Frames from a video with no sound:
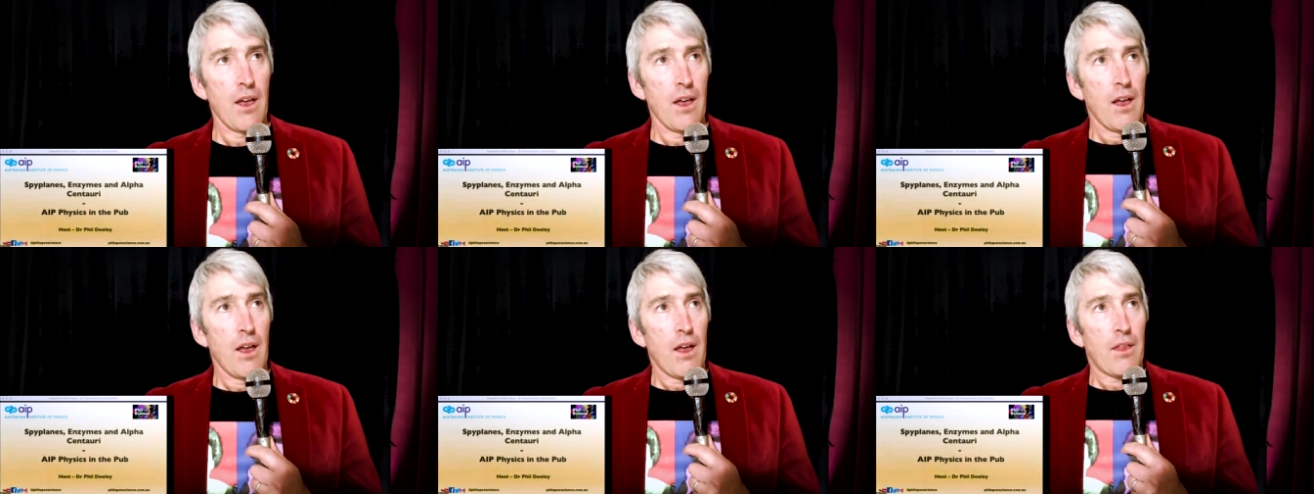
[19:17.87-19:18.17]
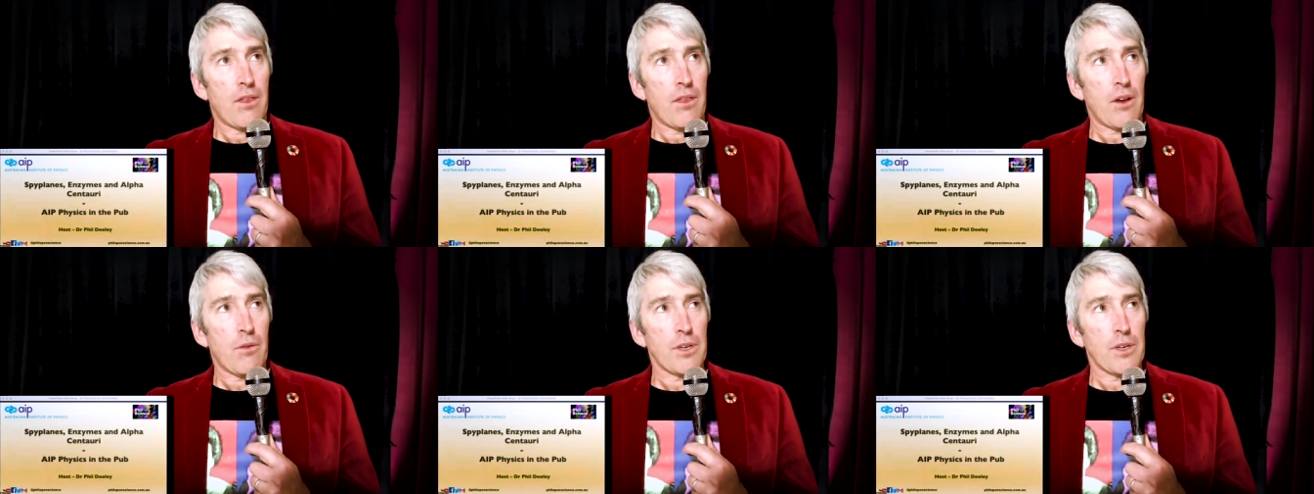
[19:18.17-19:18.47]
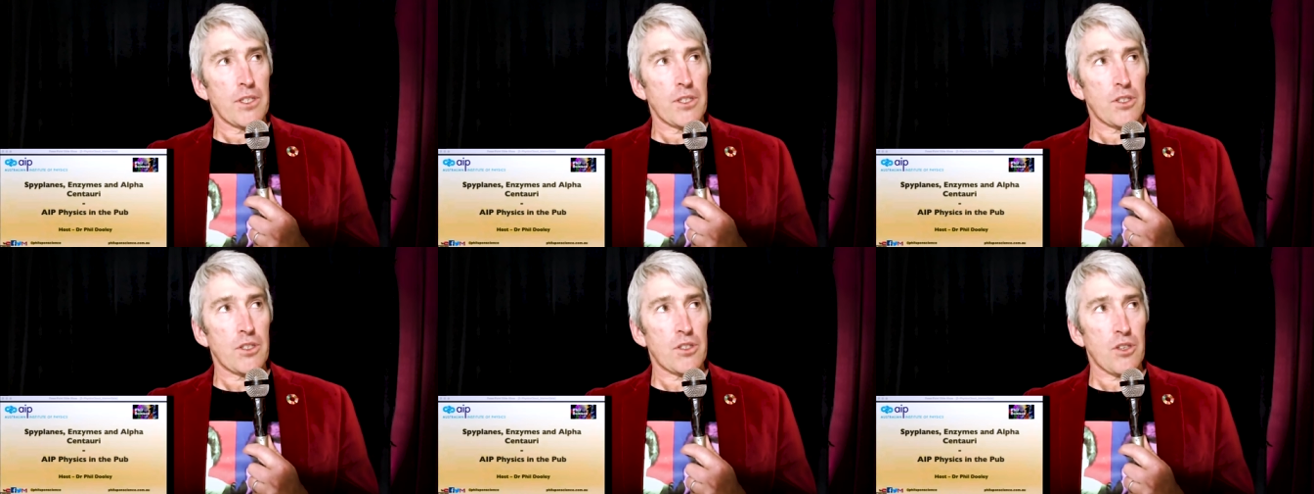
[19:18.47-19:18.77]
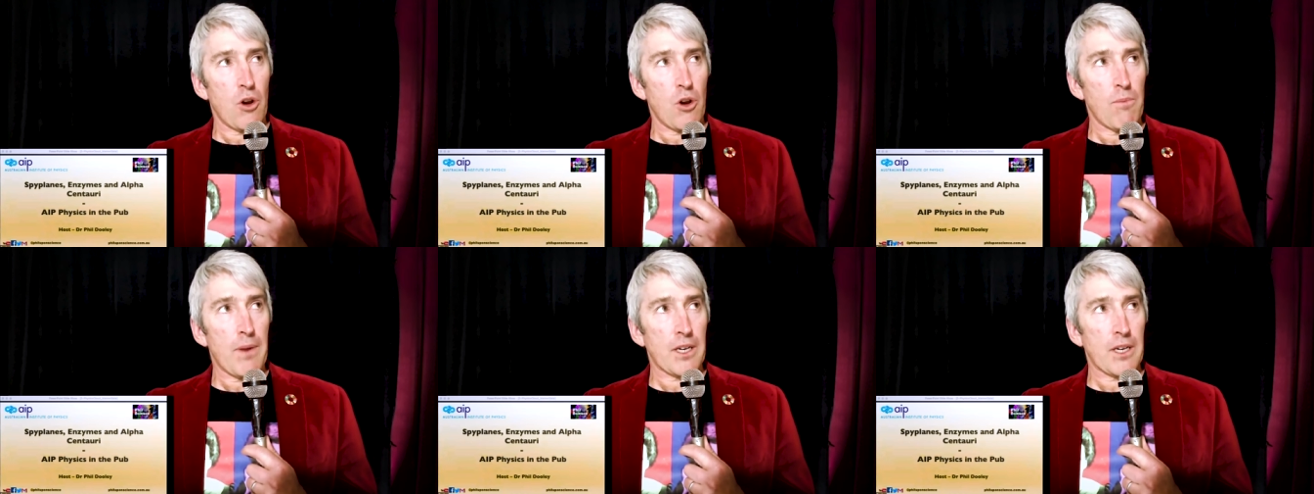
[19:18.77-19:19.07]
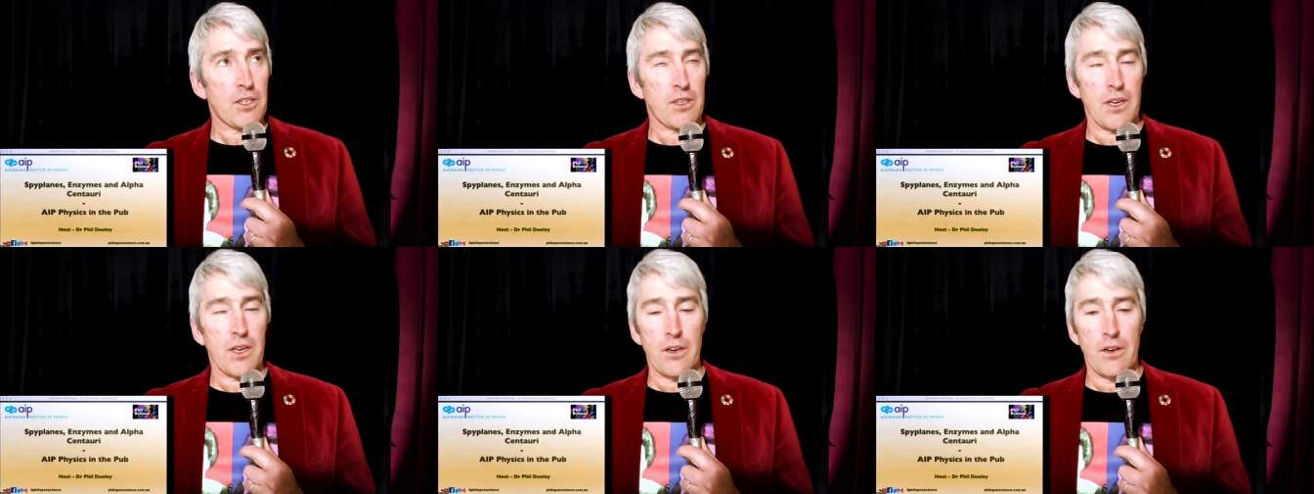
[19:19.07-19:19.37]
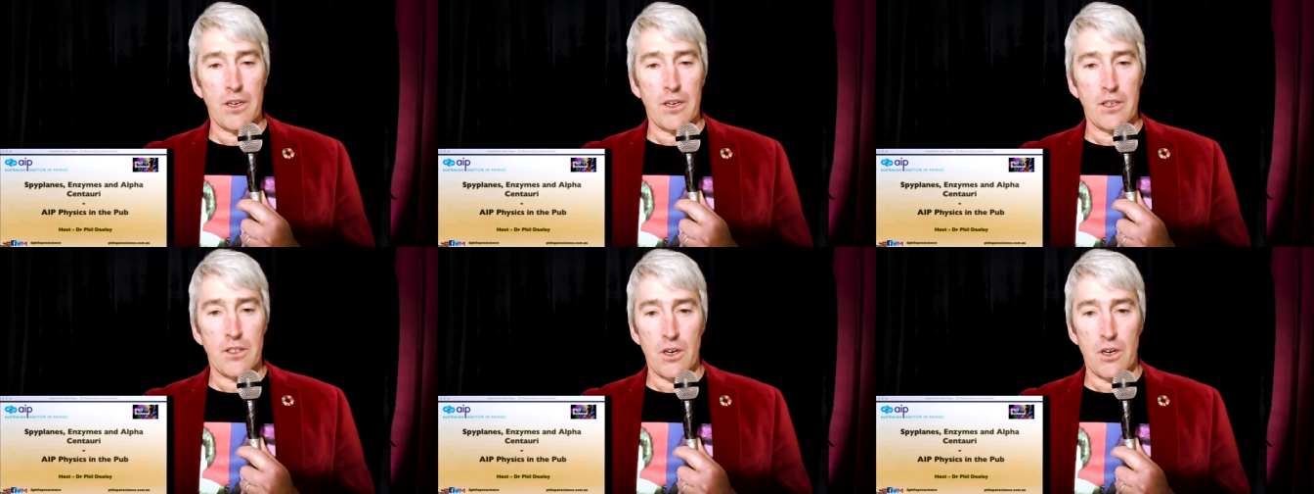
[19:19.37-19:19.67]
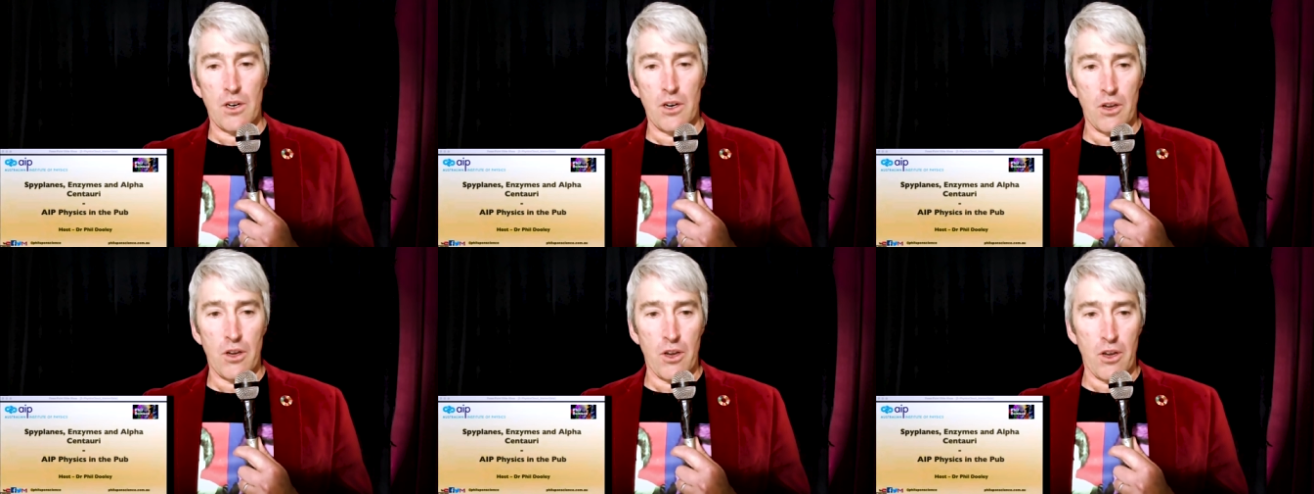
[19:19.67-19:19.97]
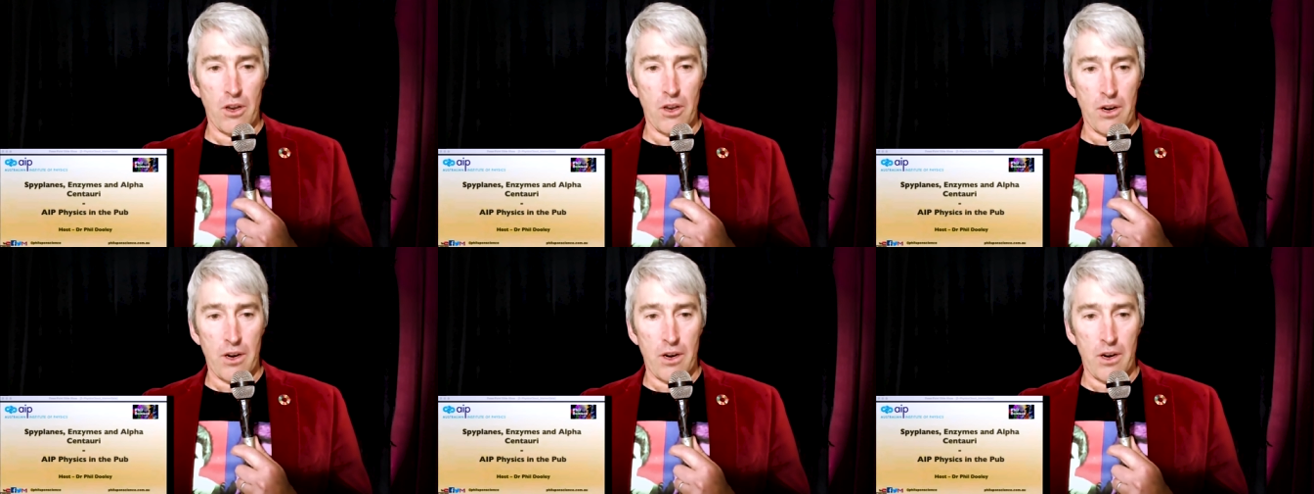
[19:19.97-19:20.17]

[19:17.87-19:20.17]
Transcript: there is so much that you need to learn